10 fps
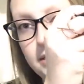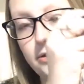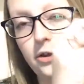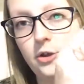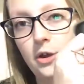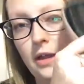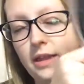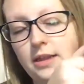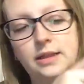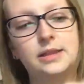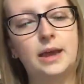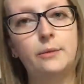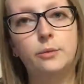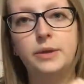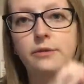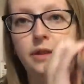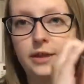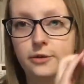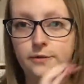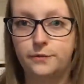so I think that will be really
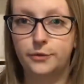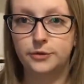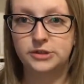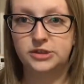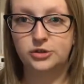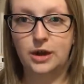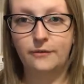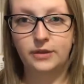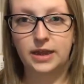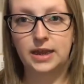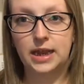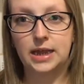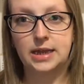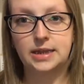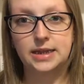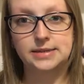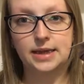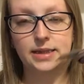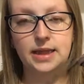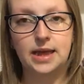good for just traveling and things
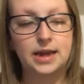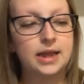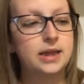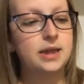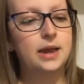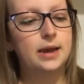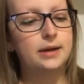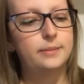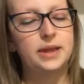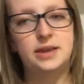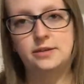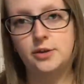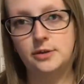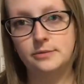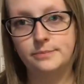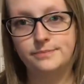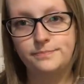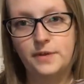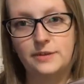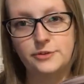like that um, and
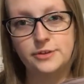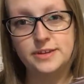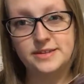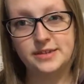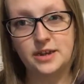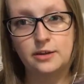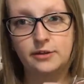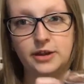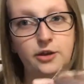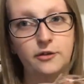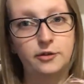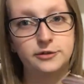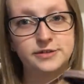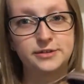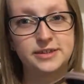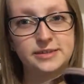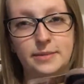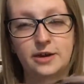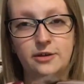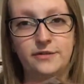five dollars you can't really go wrong so it doesn't
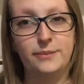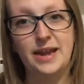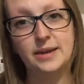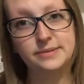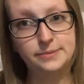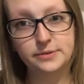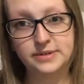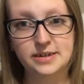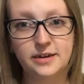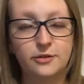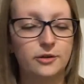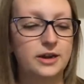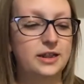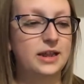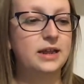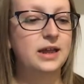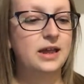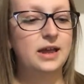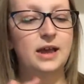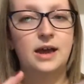matter if makeup spills in it or anything
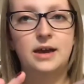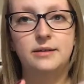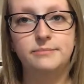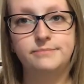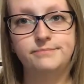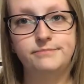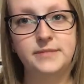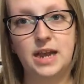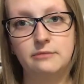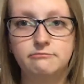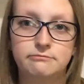um, yeah